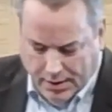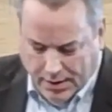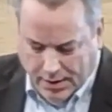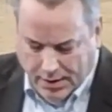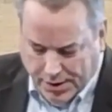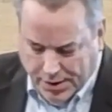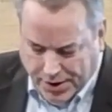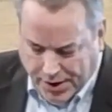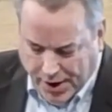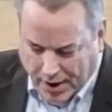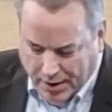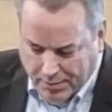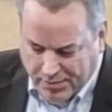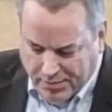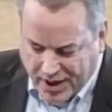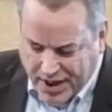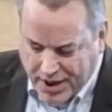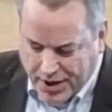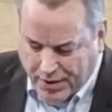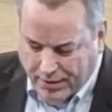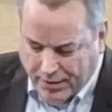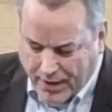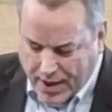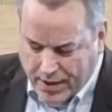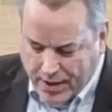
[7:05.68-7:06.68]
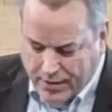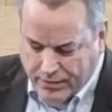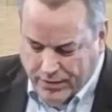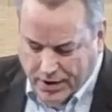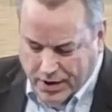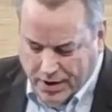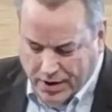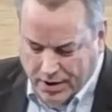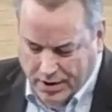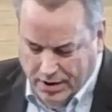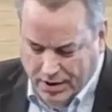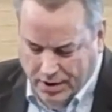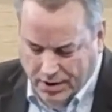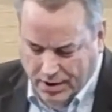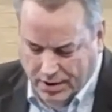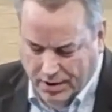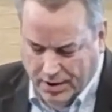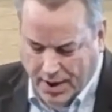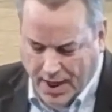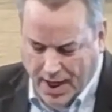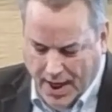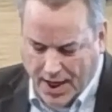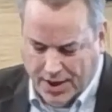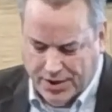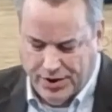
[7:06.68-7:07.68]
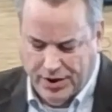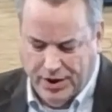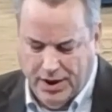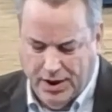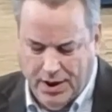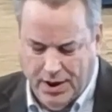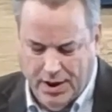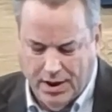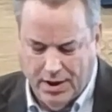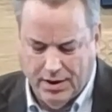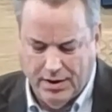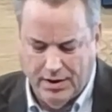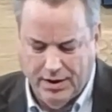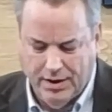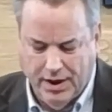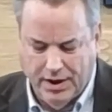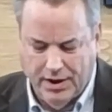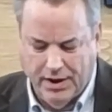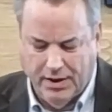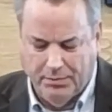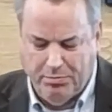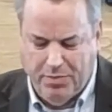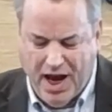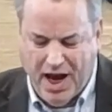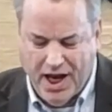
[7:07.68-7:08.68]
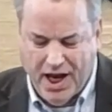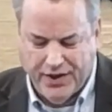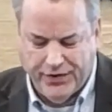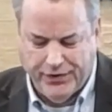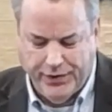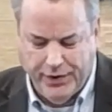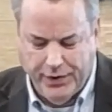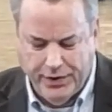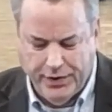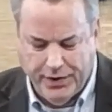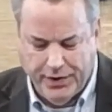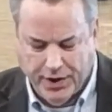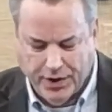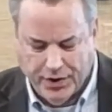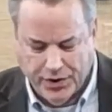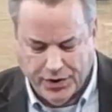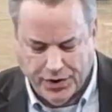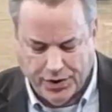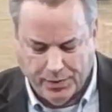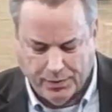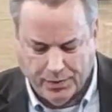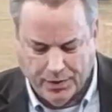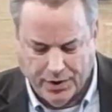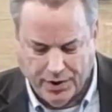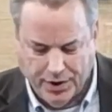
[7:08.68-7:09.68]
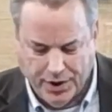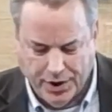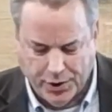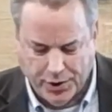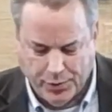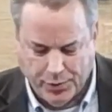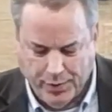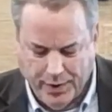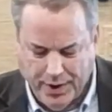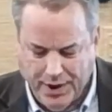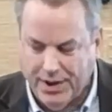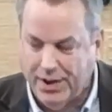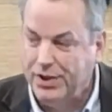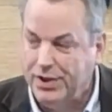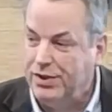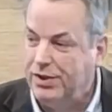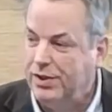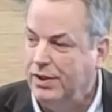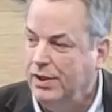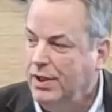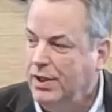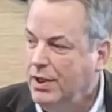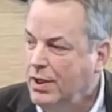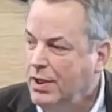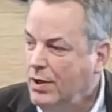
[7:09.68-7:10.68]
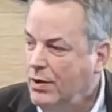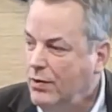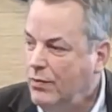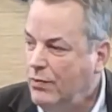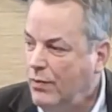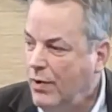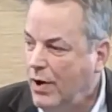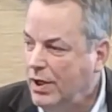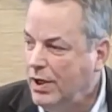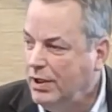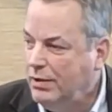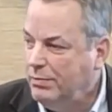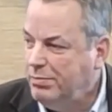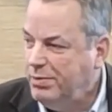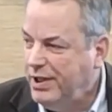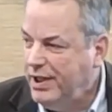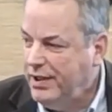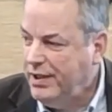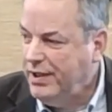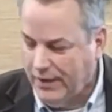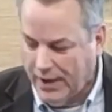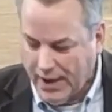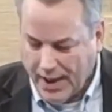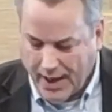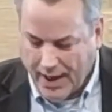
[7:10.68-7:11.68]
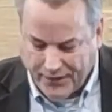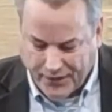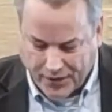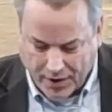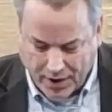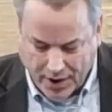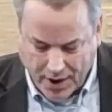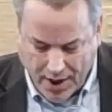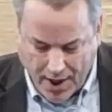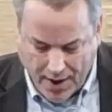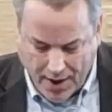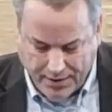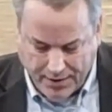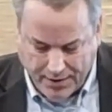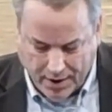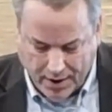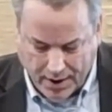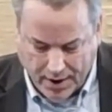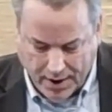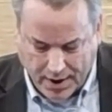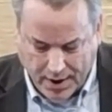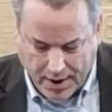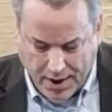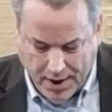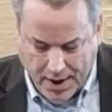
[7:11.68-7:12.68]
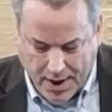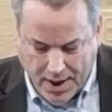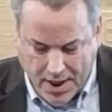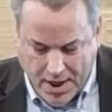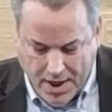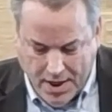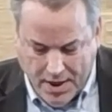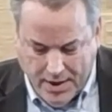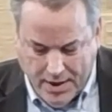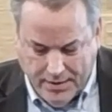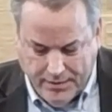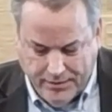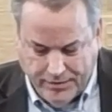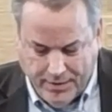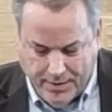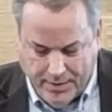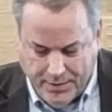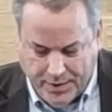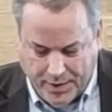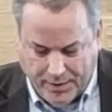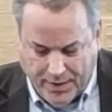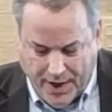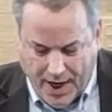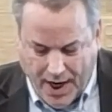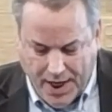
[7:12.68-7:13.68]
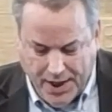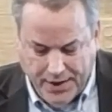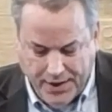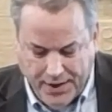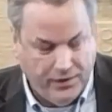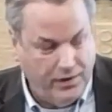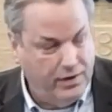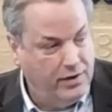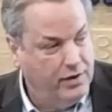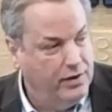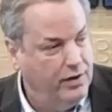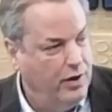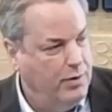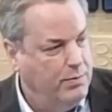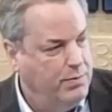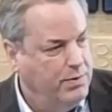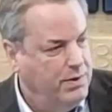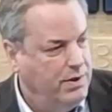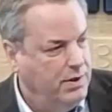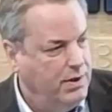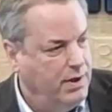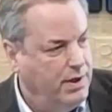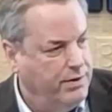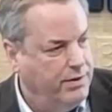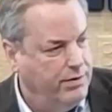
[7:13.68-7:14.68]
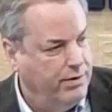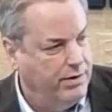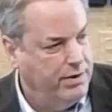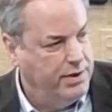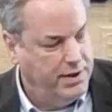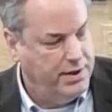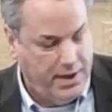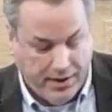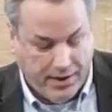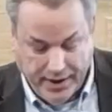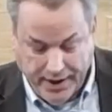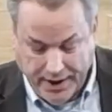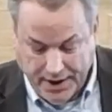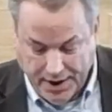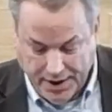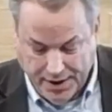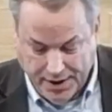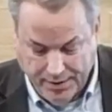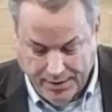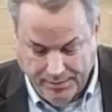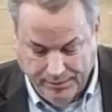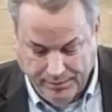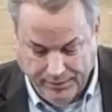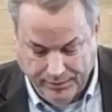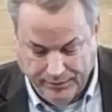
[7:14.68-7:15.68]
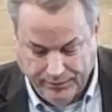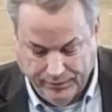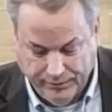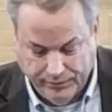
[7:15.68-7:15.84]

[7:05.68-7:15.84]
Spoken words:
Is celebrate the right word, actually? In the past few years, the world has witnessed one upheaval after another, from the rise of a global authoritarianism,